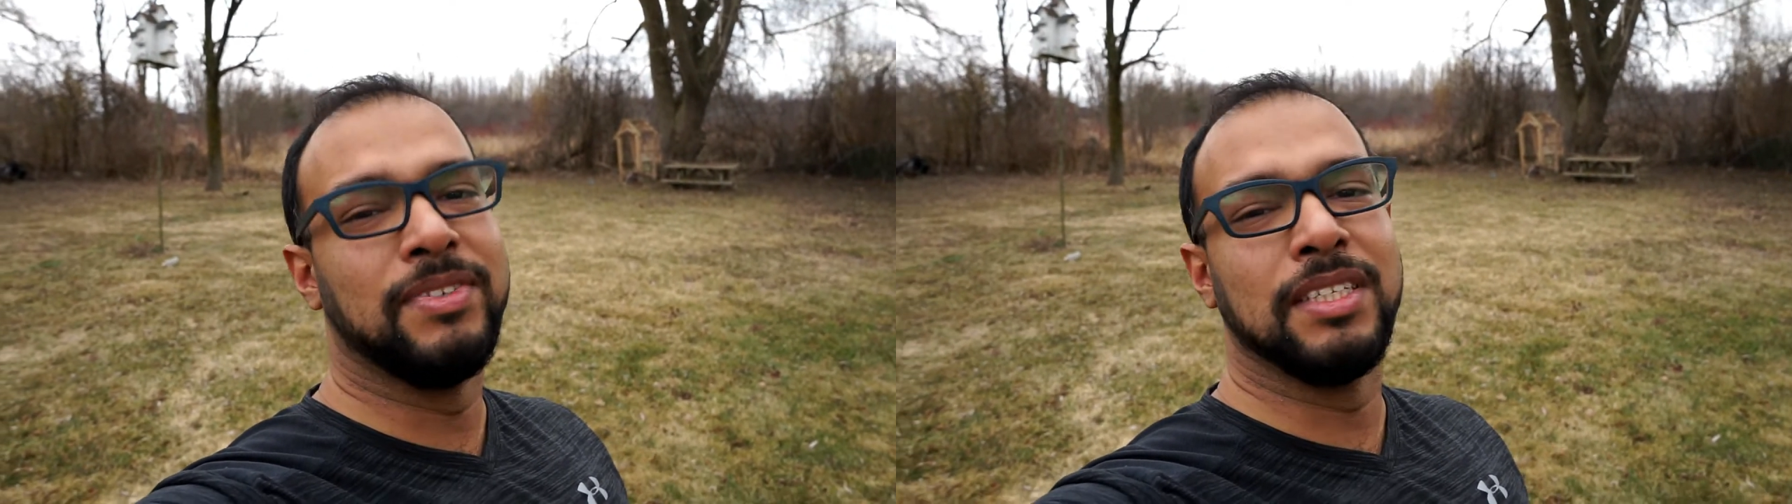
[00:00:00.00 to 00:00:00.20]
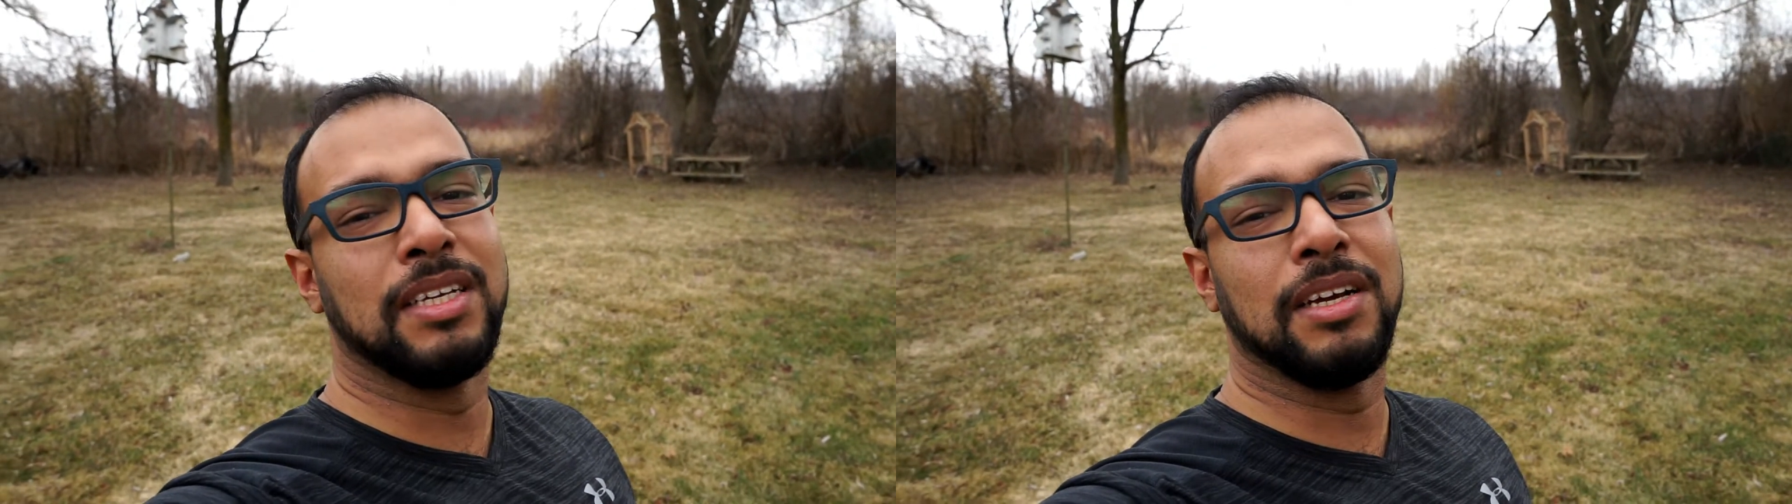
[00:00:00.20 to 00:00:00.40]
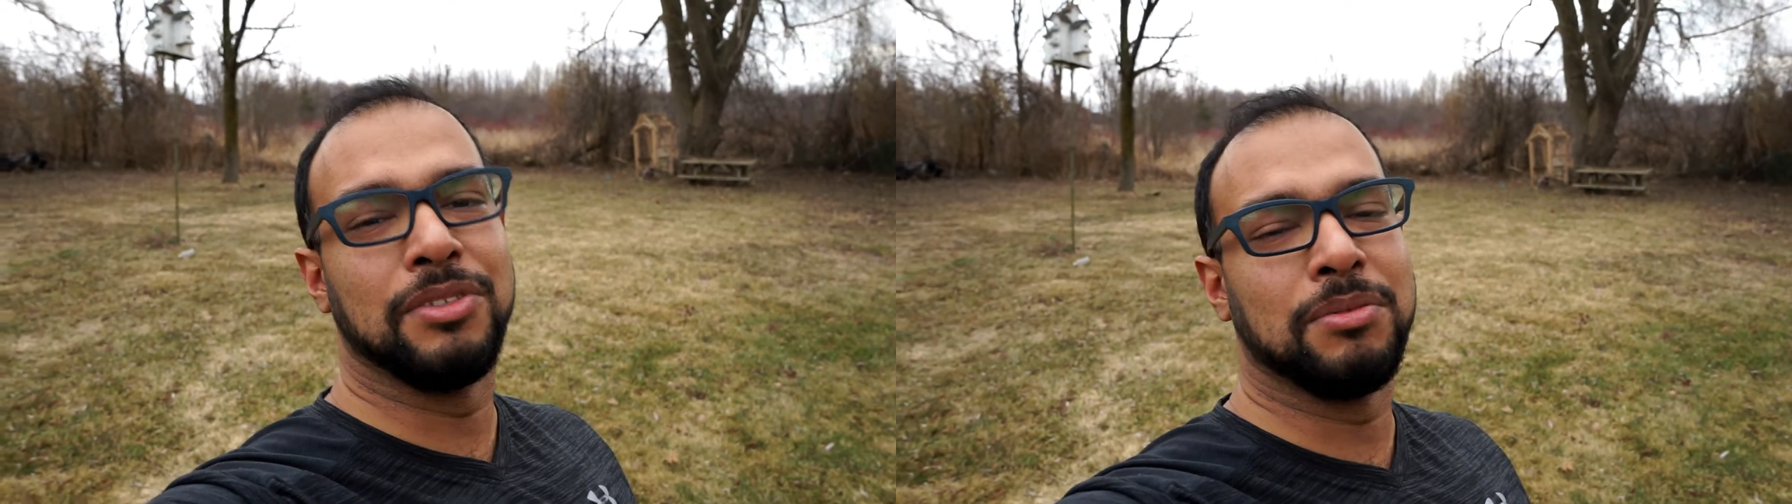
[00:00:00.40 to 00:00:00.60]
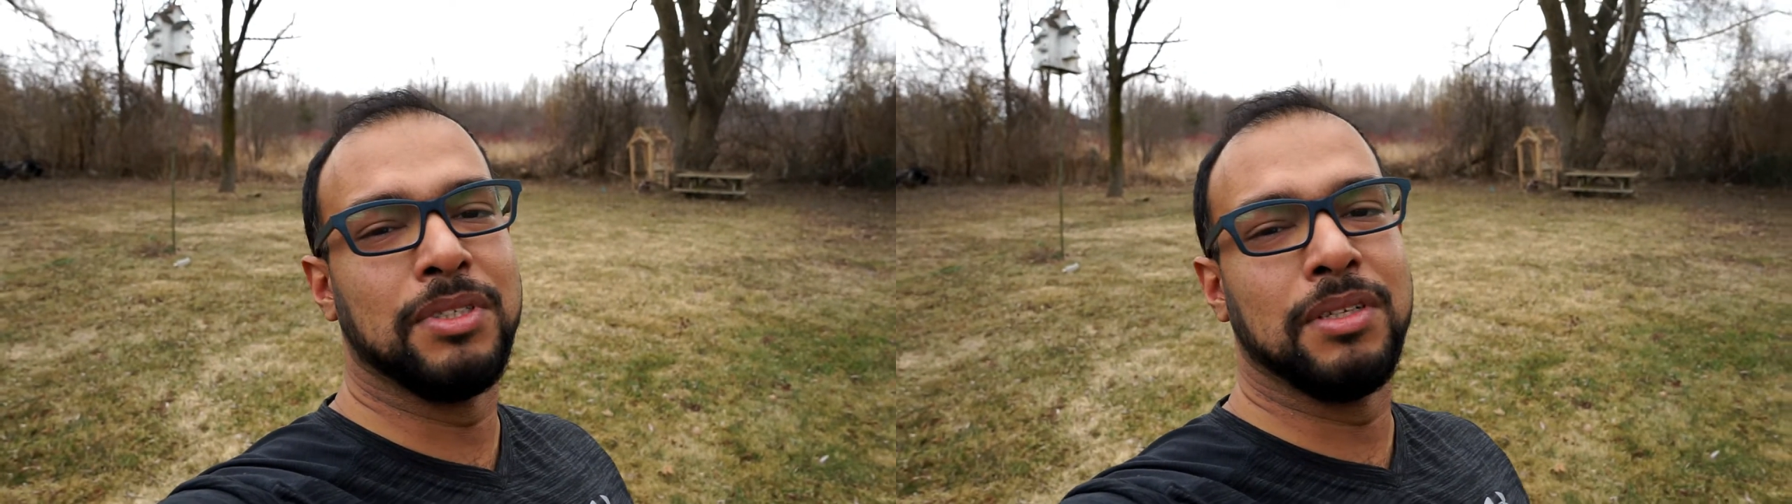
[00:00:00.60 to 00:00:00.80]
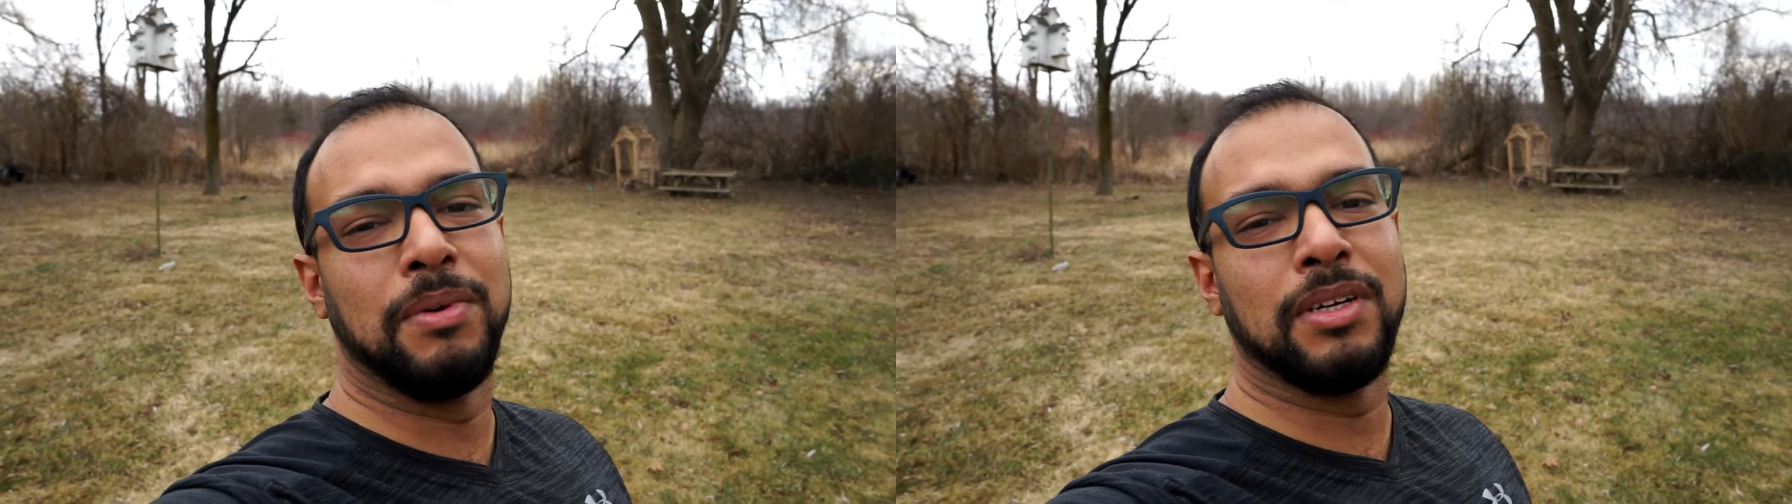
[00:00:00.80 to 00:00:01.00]
visiting
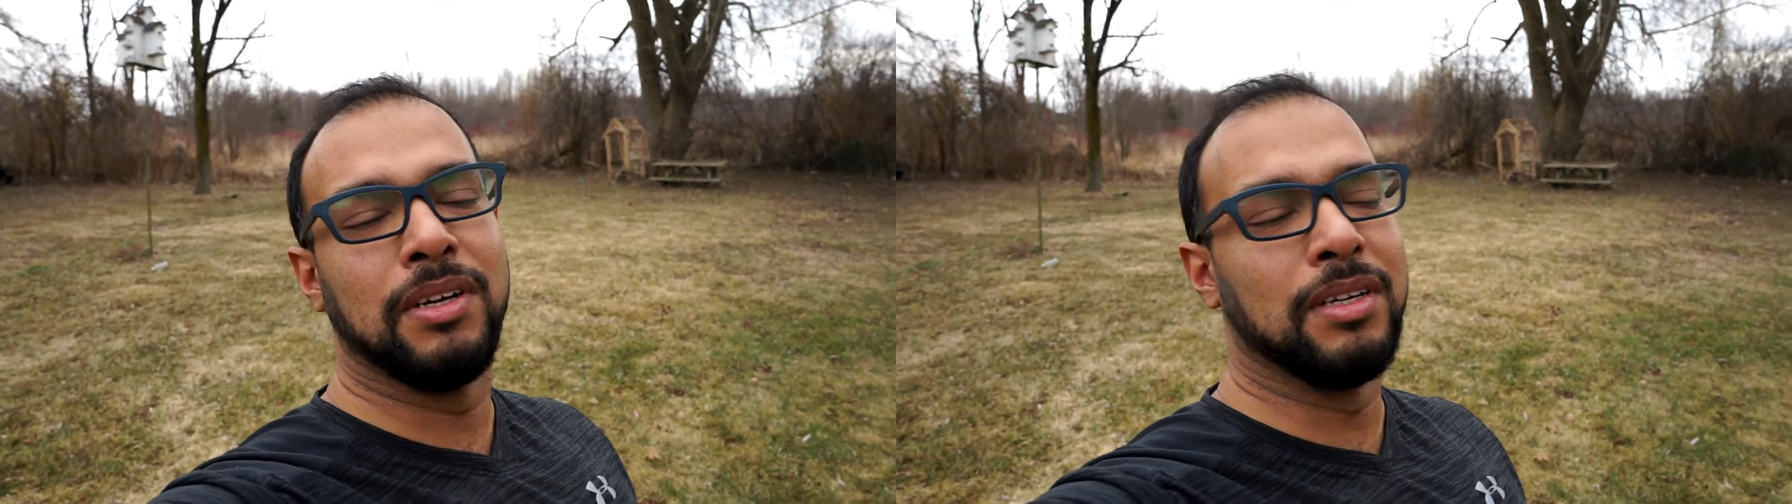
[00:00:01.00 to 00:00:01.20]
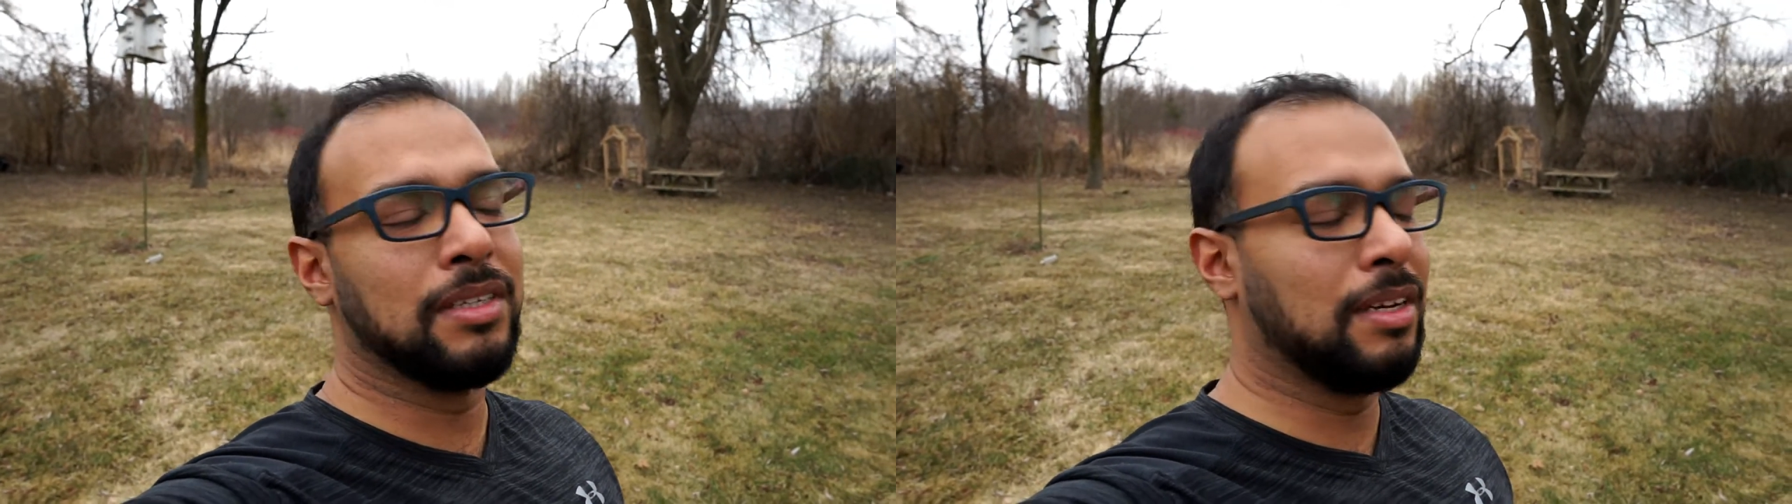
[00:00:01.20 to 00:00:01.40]
customers and whatnot."